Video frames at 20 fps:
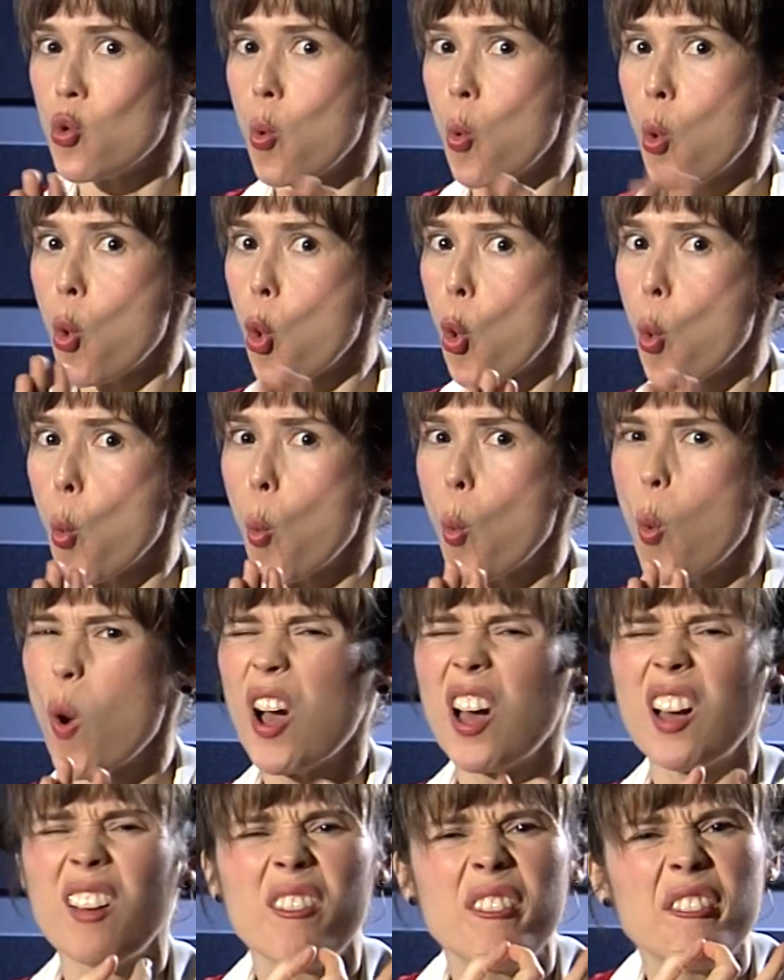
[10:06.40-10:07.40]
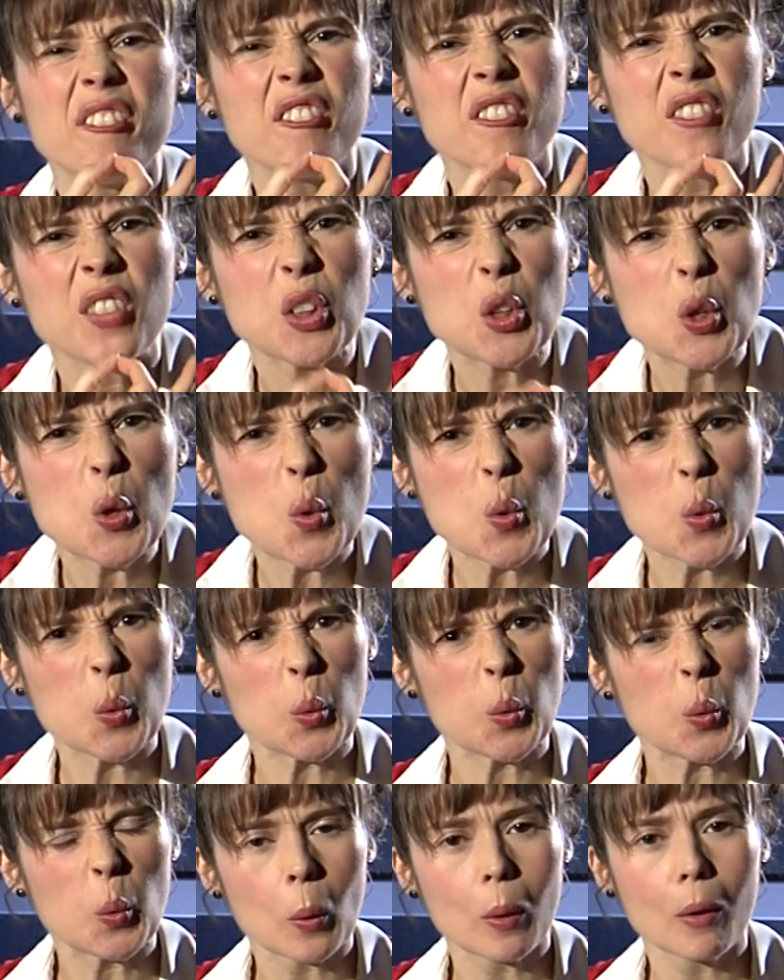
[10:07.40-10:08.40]
And especially praises him
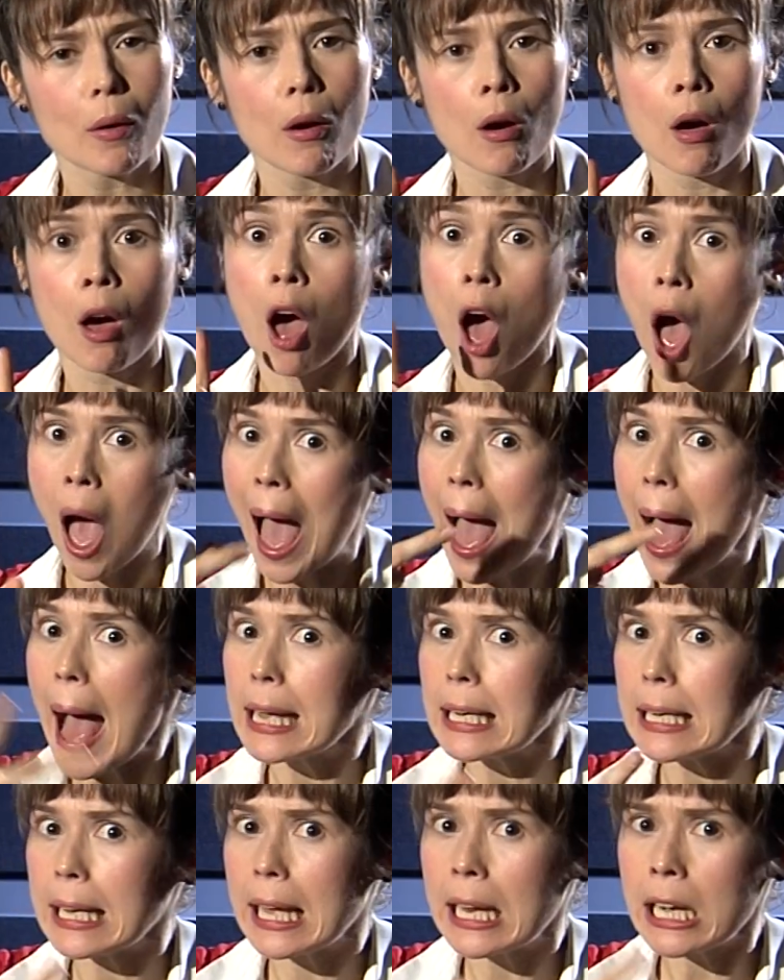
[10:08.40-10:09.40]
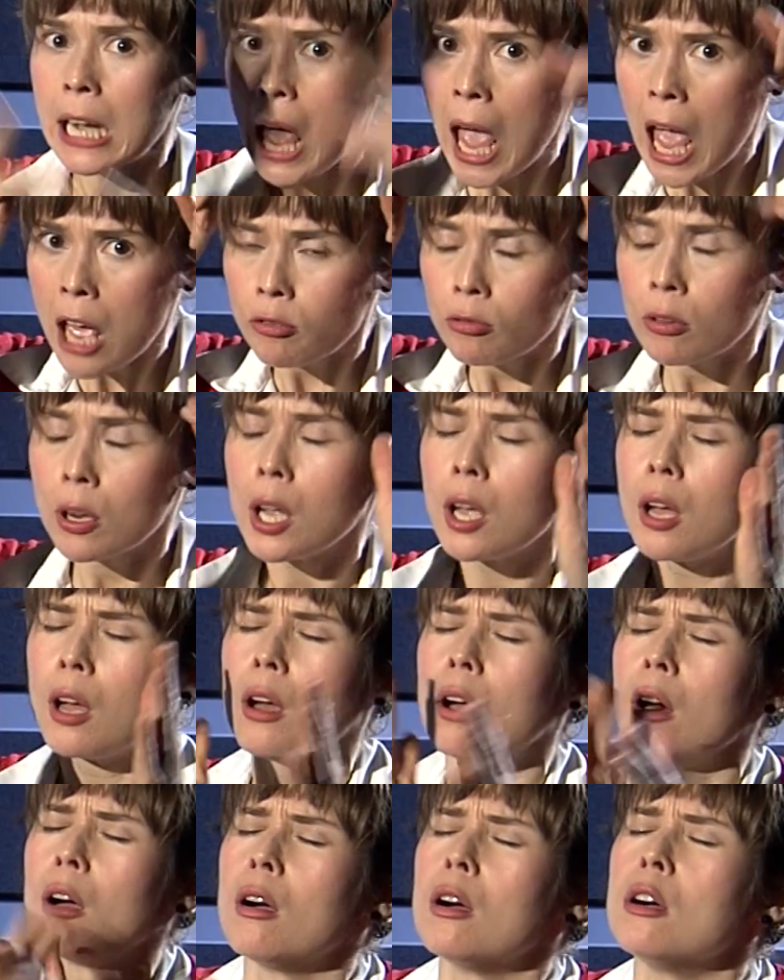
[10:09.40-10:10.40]
when he hears that the
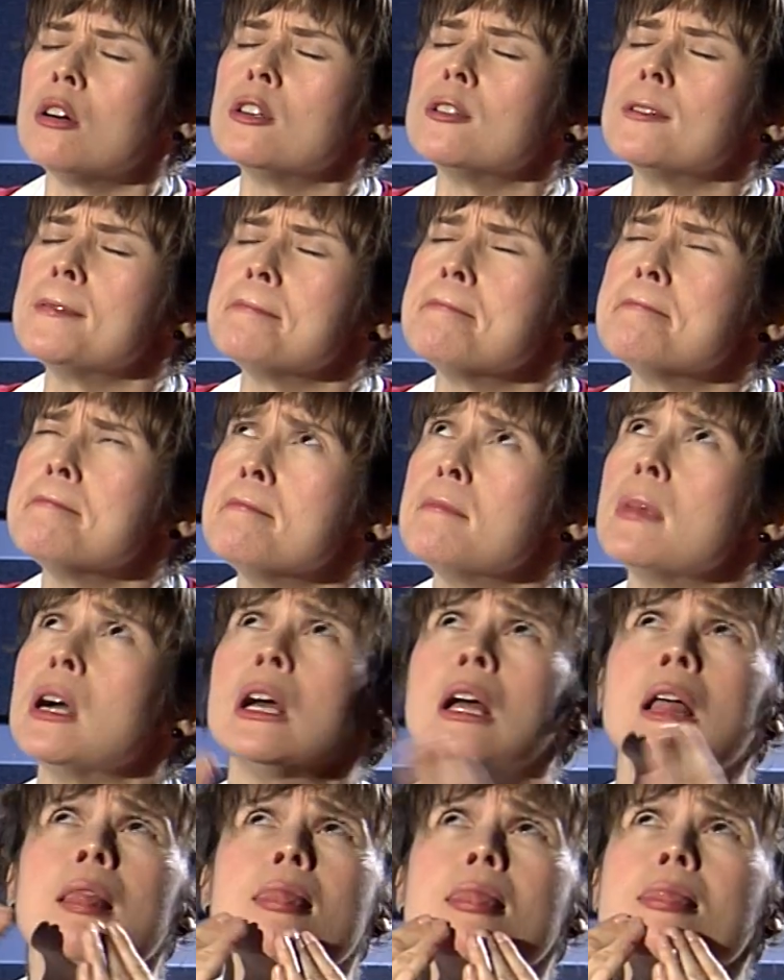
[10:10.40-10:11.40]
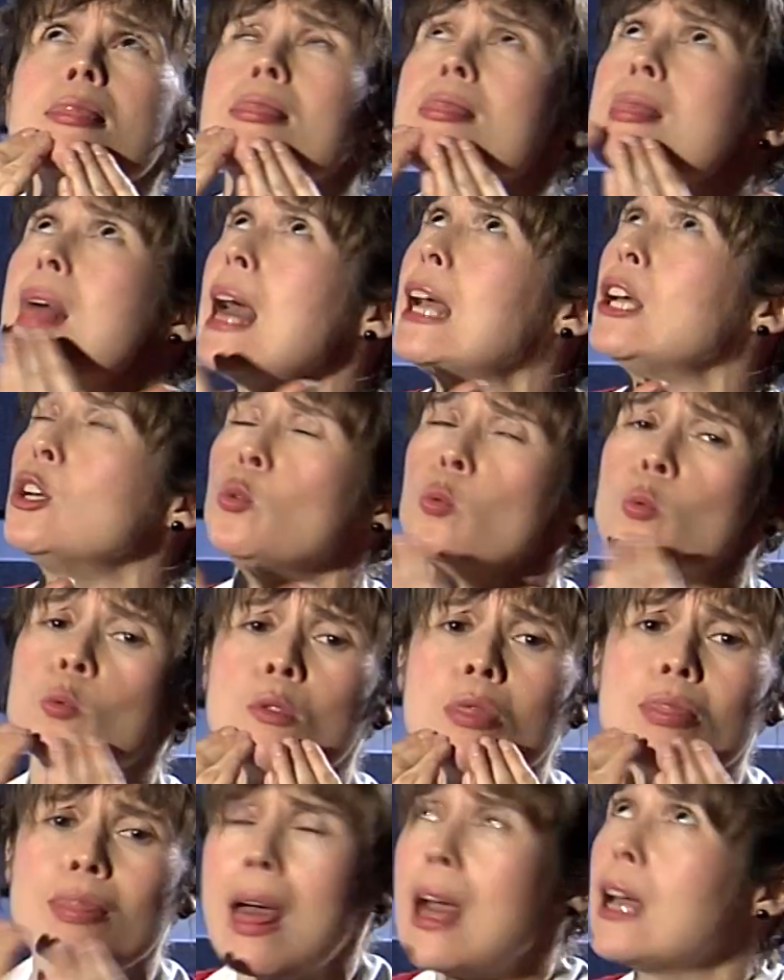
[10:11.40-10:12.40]
English have only lost a few
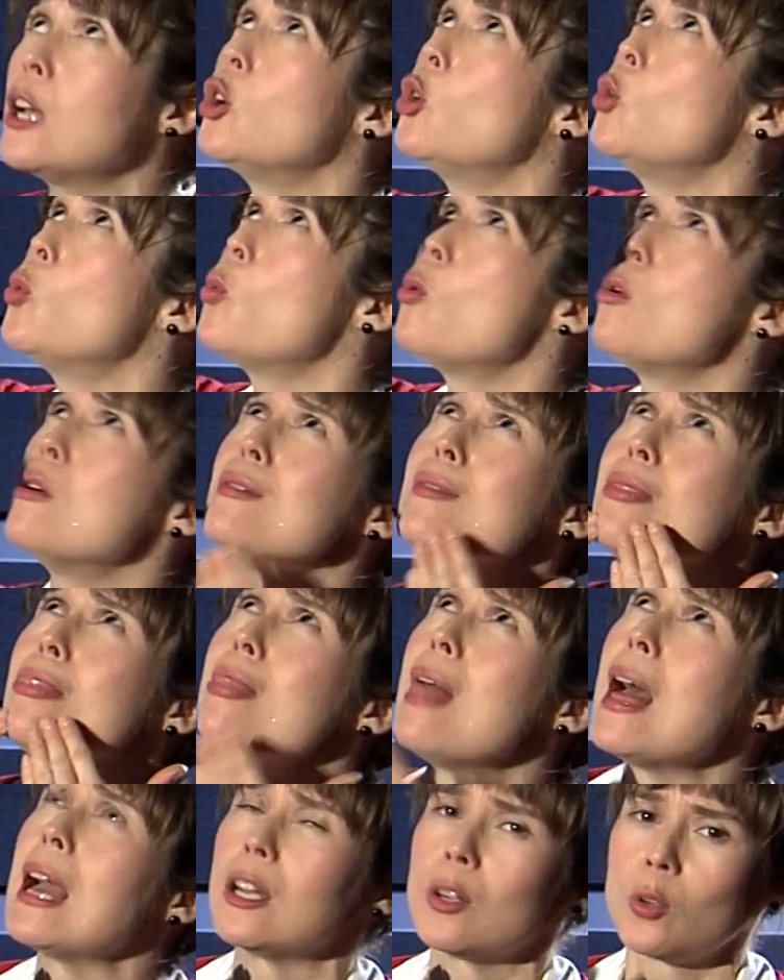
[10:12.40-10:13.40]
soldiers in the battle.